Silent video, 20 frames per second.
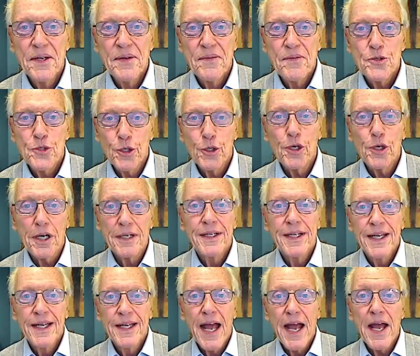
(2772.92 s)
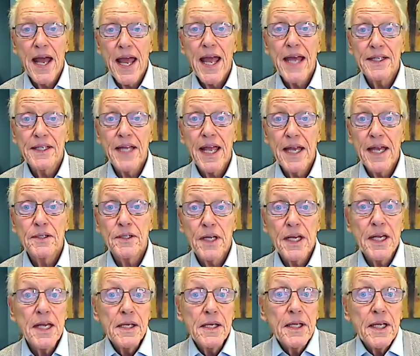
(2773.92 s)
Sure, and
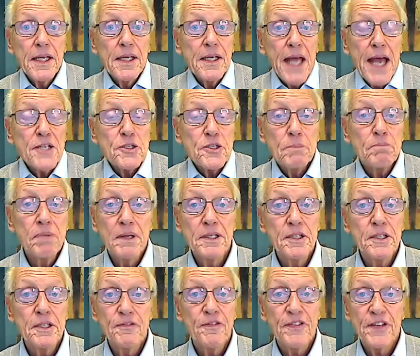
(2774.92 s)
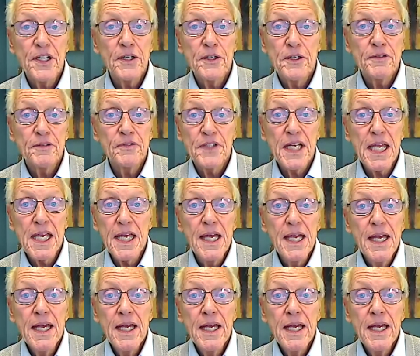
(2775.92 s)
it hasn't been definitively